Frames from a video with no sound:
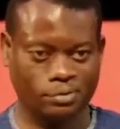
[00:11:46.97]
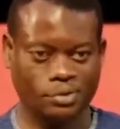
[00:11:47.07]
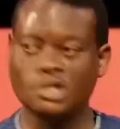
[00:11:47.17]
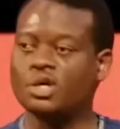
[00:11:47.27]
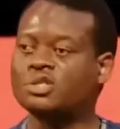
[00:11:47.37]

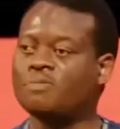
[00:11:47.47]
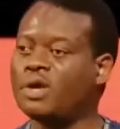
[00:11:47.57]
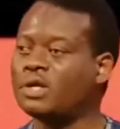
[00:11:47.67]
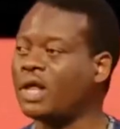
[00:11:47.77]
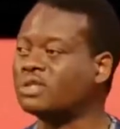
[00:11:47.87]
It doesn't
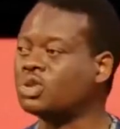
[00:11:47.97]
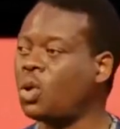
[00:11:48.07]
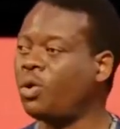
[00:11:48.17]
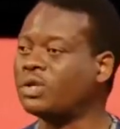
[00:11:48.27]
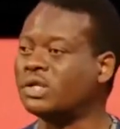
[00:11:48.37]
mean that
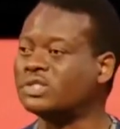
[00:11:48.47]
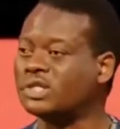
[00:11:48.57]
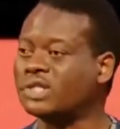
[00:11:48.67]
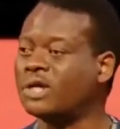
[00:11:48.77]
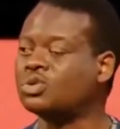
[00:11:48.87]
someone that is
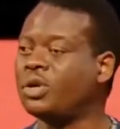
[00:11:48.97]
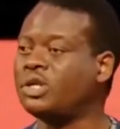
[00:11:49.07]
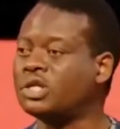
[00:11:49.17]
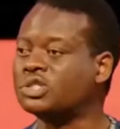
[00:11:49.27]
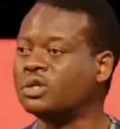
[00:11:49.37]
assigned to a
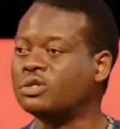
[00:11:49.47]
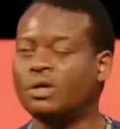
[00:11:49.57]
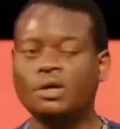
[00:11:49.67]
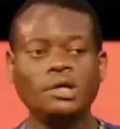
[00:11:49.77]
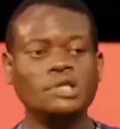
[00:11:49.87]
nation
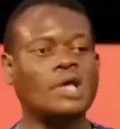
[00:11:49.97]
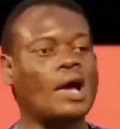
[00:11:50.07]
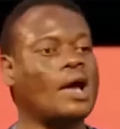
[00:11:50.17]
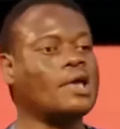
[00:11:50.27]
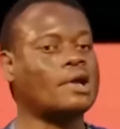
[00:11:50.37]
is
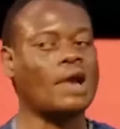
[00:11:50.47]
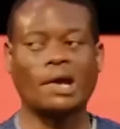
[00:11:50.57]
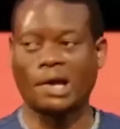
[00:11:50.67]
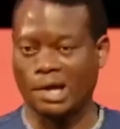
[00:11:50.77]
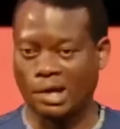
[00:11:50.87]
higher in
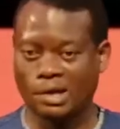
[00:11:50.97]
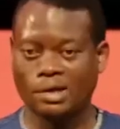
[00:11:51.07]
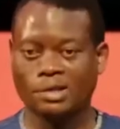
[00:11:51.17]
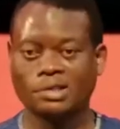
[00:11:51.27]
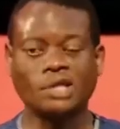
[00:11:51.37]
rank
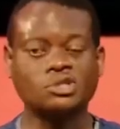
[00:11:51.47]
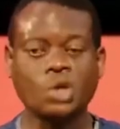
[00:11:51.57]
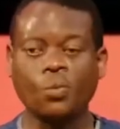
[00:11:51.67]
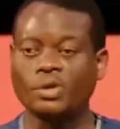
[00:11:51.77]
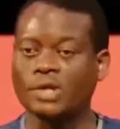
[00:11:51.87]
than
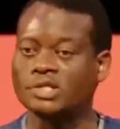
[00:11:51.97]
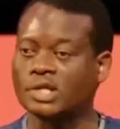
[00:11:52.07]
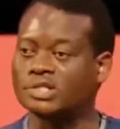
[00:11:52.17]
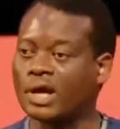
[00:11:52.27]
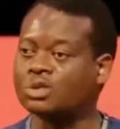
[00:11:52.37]
someone that is
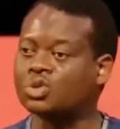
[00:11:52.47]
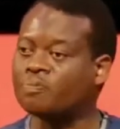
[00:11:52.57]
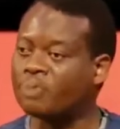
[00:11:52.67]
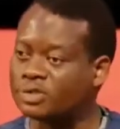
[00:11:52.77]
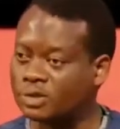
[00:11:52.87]
assigned to a
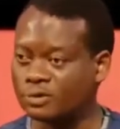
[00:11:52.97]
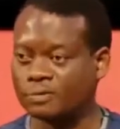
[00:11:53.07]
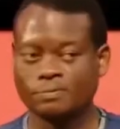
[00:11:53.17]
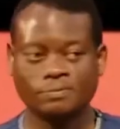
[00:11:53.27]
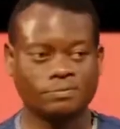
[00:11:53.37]
person.
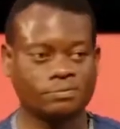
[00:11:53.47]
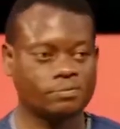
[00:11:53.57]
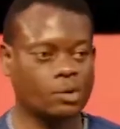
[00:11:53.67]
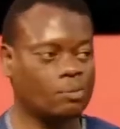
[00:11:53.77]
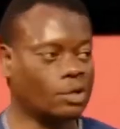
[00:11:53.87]

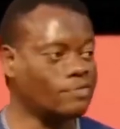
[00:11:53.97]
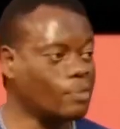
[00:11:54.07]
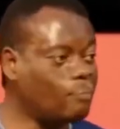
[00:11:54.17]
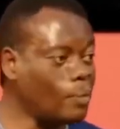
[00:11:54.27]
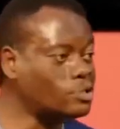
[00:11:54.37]
But if the
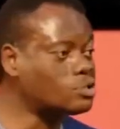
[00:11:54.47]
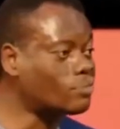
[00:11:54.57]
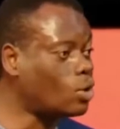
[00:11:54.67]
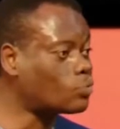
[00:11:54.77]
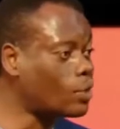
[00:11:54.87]
purpose
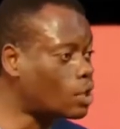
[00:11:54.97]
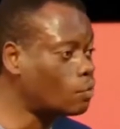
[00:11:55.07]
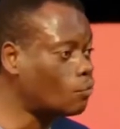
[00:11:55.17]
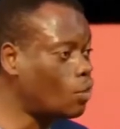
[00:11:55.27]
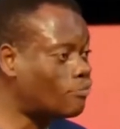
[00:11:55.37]
of God will,
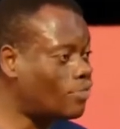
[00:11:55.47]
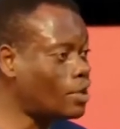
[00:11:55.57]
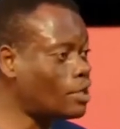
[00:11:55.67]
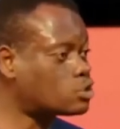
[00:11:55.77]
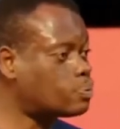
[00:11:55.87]
will
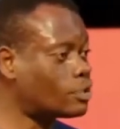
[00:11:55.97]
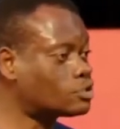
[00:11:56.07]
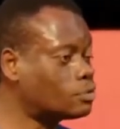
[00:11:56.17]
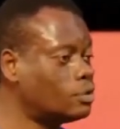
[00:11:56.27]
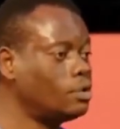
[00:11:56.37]
find
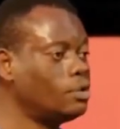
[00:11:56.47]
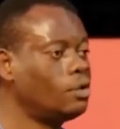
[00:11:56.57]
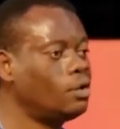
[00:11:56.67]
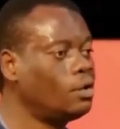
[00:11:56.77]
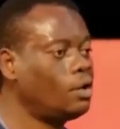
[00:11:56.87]
expression,
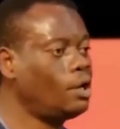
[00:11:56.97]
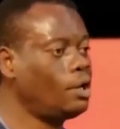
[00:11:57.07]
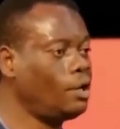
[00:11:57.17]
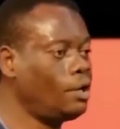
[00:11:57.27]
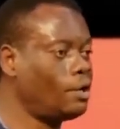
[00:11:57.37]

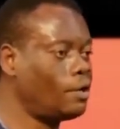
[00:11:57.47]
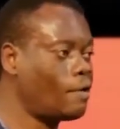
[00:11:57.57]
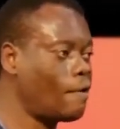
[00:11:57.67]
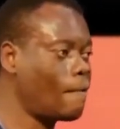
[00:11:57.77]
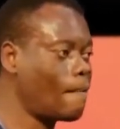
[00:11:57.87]
ah,
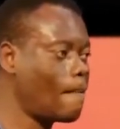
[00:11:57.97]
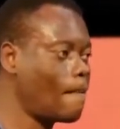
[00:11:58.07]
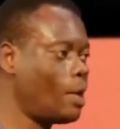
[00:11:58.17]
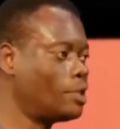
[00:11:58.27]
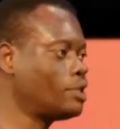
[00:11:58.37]

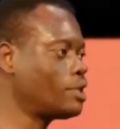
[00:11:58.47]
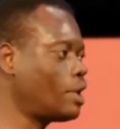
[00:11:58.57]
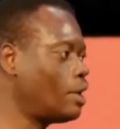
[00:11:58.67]
I think